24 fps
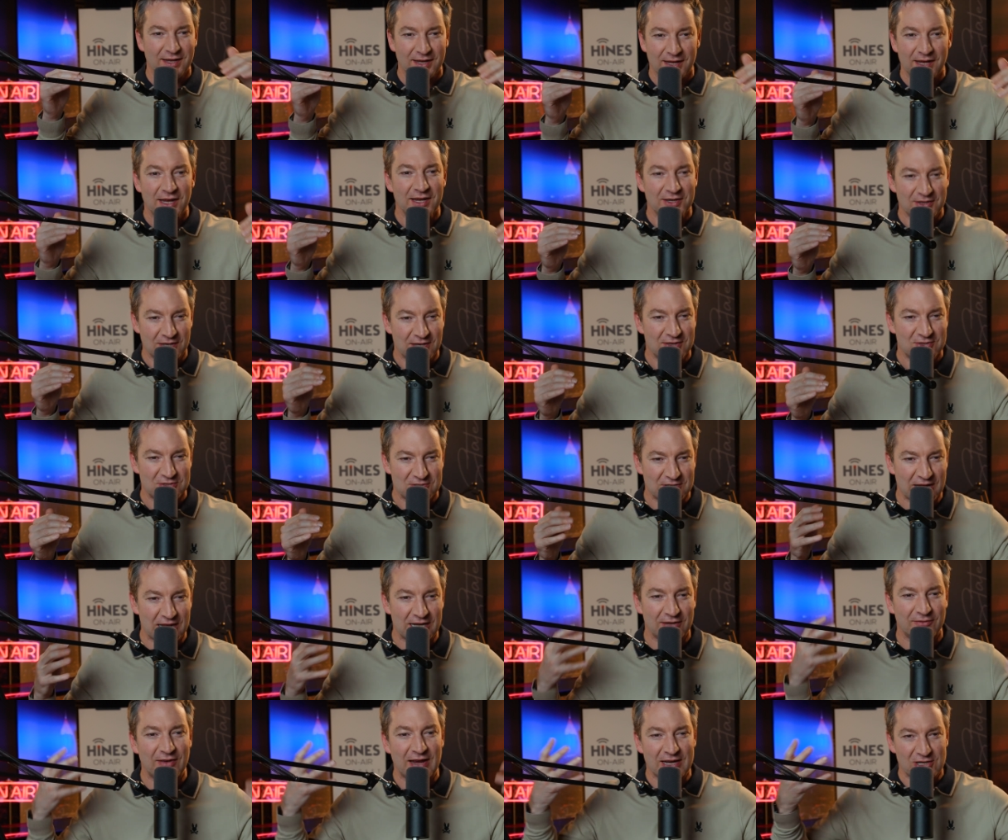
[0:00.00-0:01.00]

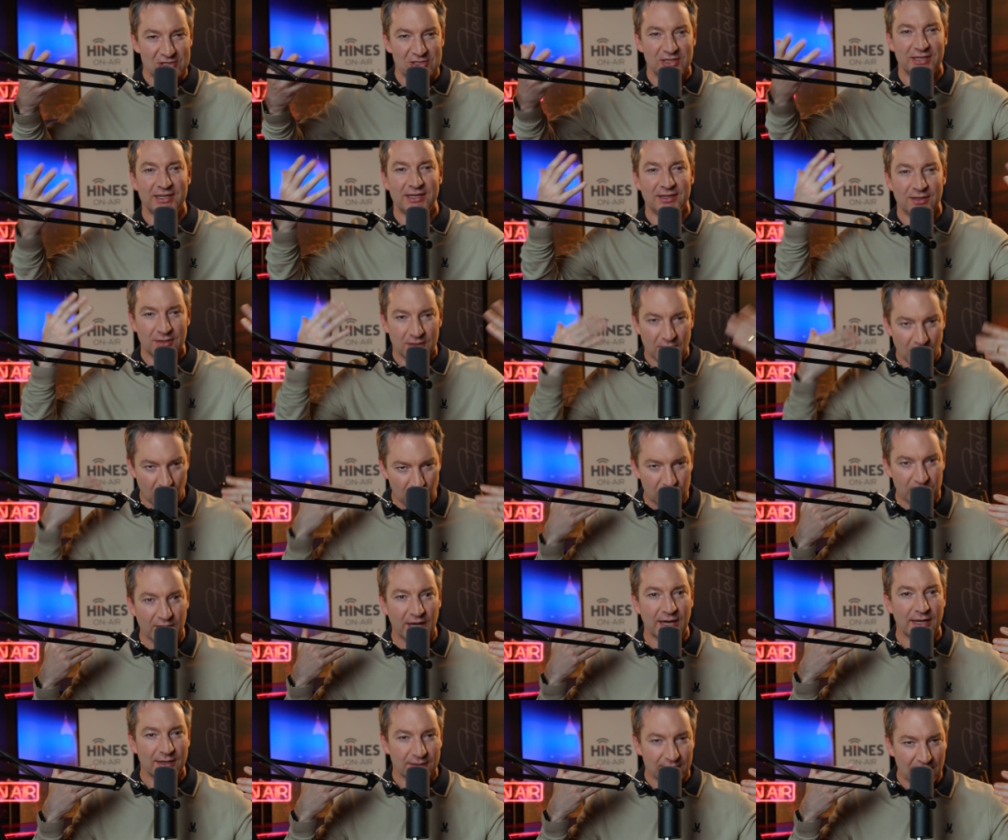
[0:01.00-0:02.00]
instead of actually,
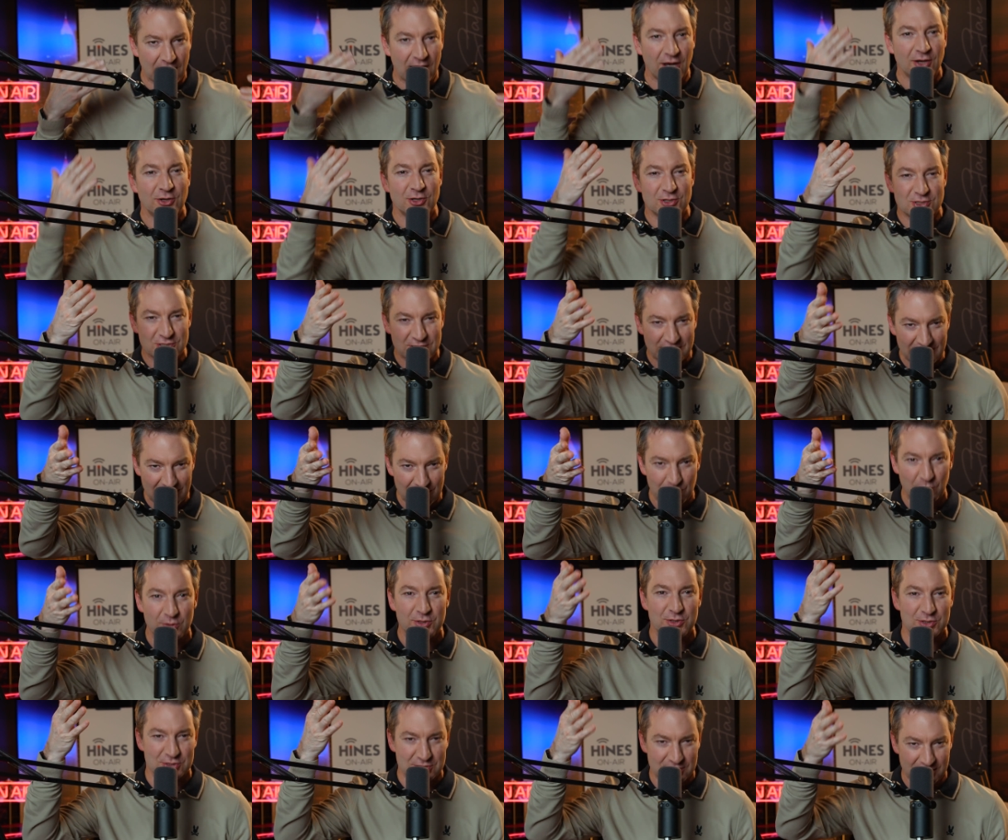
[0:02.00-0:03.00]
okay, I understand
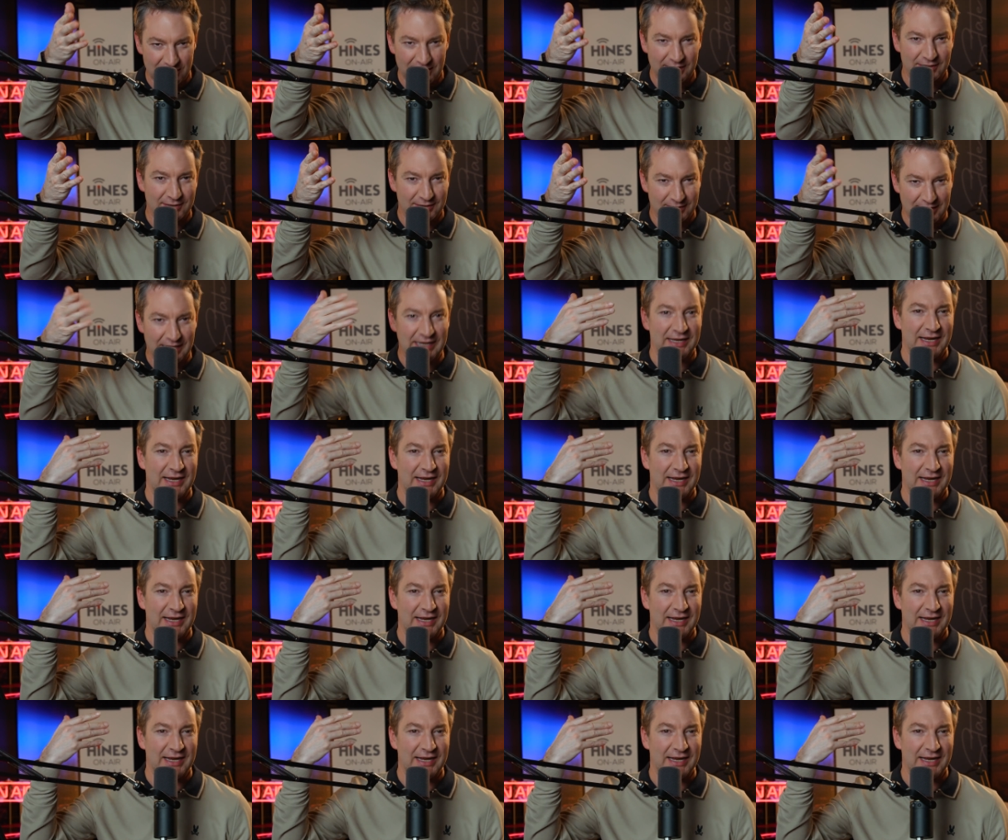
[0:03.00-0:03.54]
what you're saying. Like,